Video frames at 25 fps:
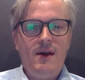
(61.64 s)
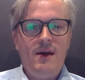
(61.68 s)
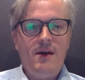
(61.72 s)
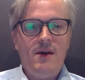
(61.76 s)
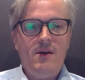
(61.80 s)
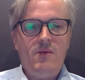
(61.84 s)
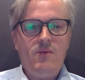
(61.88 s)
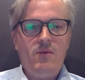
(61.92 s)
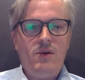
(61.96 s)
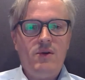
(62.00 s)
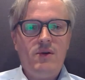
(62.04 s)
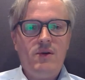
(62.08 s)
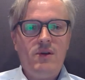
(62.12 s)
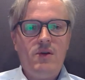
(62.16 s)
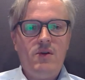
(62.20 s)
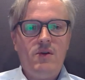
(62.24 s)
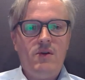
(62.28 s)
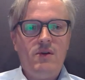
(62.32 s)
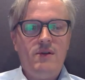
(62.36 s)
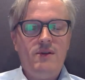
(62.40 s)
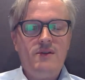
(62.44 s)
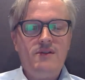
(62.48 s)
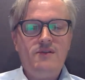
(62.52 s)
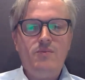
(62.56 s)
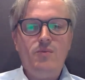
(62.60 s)
We already
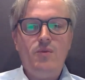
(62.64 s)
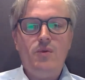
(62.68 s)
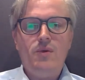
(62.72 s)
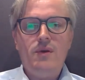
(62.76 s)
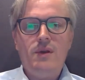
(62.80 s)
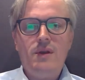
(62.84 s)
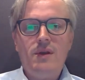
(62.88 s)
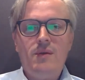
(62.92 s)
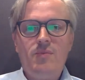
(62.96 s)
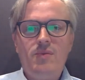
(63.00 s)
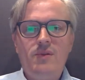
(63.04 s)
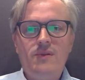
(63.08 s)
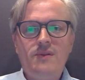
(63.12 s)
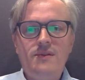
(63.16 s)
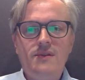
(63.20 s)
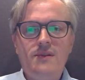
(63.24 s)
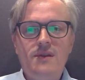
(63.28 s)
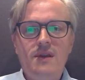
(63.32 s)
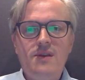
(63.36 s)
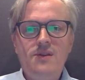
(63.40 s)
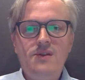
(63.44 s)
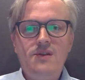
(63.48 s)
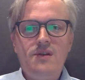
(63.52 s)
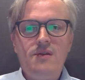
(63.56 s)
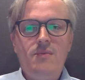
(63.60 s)
heard this morning a
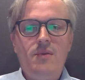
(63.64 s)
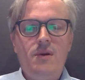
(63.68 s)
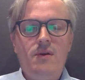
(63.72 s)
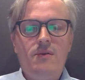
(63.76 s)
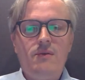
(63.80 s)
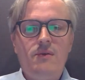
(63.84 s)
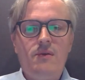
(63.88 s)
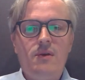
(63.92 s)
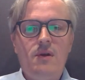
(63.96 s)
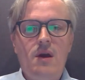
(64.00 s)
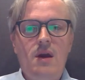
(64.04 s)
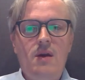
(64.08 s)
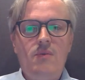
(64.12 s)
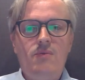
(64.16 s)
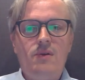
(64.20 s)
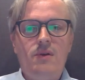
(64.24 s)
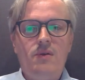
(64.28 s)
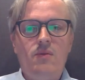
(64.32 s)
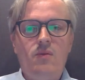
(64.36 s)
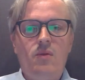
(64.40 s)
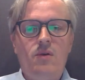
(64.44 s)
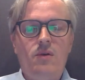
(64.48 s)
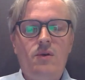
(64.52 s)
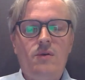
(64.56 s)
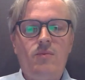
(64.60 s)
presentation about the hybrid
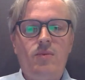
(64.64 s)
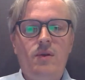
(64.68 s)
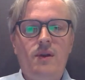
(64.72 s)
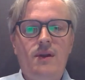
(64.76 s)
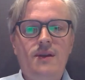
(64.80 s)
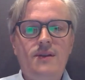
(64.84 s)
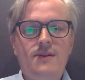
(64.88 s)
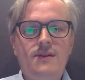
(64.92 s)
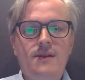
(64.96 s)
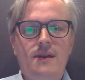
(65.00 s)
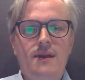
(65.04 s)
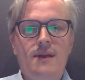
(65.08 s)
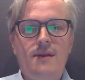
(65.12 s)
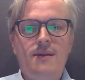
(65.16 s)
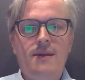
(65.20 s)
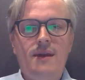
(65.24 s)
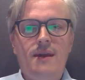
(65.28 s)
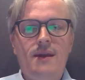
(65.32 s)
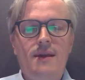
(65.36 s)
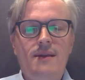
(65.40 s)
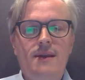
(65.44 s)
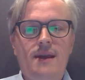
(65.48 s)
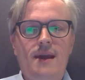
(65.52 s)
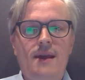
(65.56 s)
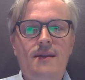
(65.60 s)
workplace, and I
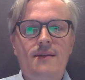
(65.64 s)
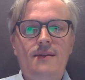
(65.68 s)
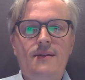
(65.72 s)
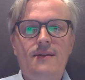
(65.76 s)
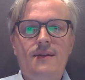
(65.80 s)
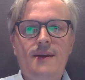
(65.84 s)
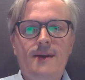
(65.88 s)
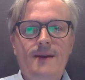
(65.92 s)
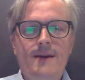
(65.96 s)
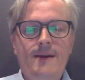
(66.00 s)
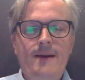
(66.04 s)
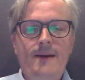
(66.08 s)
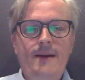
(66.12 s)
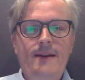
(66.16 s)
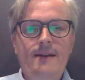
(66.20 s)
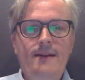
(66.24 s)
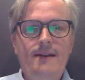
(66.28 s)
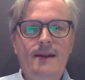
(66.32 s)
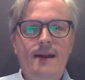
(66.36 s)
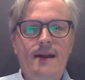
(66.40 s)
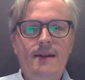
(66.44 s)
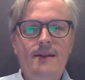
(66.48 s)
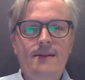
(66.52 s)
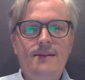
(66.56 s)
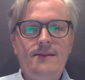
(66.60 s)
think
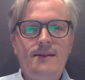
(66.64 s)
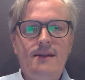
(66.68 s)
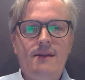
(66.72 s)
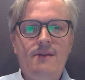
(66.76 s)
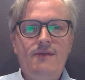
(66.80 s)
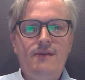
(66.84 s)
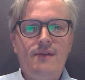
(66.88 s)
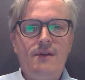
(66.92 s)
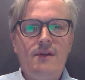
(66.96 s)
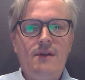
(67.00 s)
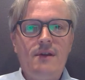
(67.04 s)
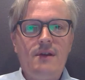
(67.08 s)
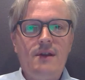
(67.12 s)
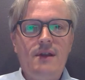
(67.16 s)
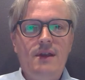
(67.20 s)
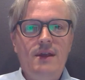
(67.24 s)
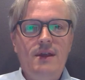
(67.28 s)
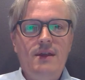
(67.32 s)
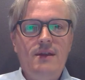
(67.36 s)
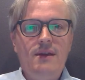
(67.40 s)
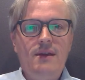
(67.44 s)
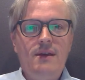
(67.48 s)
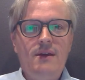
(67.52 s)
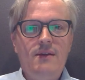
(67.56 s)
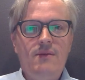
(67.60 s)
that is
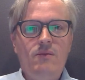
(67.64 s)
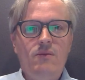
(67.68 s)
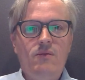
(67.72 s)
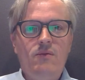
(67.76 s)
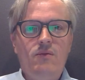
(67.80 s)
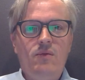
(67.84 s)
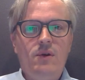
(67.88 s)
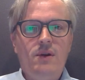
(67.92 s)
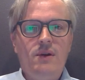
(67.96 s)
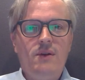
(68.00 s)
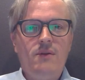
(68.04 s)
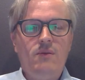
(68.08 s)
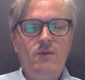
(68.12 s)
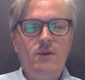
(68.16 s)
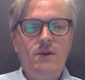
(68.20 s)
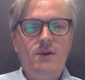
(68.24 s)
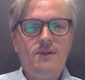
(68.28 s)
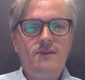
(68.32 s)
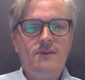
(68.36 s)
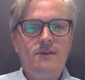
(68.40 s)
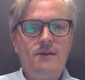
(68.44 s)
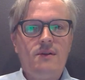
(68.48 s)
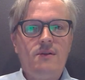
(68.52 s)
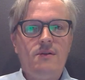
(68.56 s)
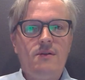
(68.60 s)
definitely what
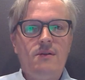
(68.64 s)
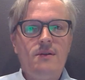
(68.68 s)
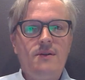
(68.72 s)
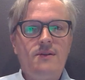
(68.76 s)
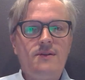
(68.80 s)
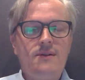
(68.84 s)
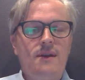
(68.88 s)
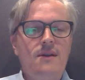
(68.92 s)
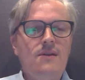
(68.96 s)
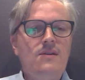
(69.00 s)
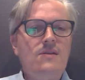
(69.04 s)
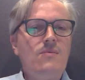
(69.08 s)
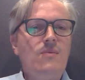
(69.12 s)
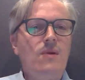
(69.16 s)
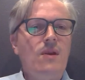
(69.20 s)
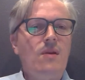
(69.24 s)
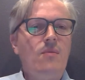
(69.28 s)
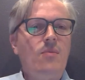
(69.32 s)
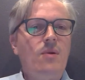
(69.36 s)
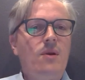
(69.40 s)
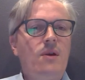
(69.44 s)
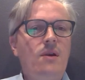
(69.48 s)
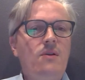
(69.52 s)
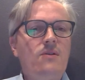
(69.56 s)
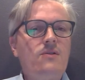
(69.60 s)
is the current sentiment.
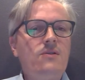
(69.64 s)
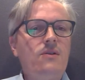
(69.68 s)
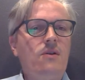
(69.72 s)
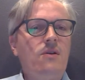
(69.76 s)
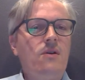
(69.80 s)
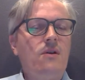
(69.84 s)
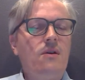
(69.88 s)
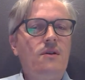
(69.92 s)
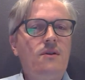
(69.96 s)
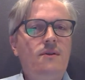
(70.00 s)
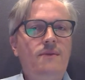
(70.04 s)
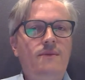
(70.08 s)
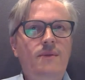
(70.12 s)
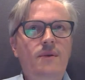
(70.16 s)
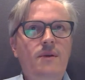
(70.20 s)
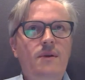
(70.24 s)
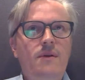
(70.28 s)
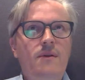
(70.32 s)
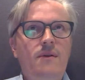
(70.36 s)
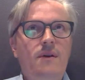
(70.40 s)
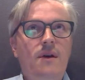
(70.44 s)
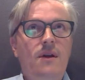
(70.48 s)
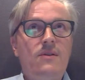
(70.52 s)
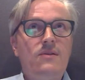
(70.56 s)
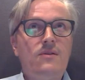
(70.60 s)
But I also heard
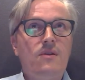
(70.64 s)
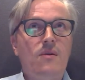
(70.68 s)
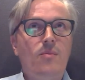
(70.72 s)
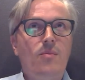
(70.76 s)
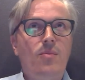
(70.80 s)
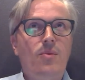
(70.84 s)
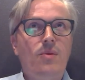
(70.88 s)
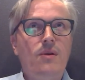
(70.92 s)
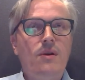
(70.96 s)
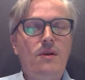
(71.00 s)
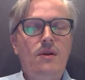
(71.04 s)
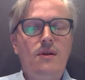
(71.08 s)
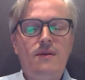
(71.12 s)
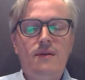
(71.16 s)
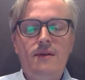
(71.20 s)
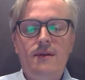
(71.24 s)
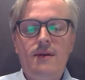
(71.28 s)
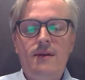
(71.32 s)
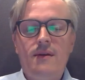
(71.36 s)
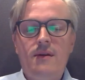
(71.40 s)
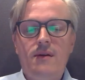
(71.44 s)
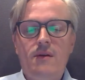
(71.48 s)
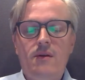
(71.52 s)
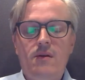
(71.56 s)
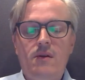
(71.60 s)
at some point
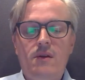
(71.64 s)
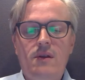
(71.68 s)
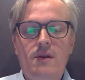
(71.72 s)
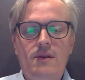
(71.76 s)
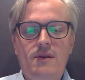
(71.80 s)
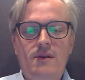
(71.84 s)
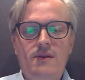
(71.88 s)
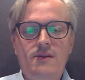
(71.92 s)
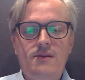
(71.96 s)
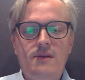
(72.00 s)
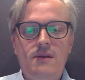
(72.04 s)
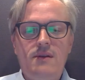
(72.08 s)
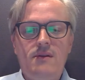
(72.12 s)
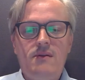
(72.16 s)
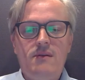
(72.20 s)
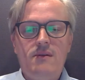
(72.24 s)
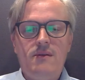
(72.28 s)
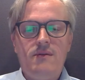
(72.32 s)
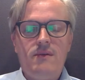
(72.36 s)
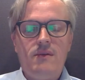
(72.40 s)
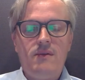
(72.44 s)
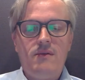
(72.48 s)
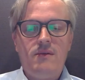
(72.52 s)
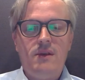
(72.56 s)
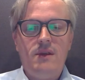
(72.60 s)
earlier this year a
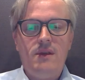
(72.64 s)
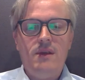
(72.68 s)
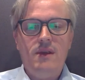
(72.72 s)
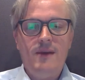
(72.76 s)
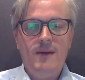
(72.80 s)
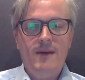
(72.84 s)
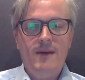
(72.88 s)
very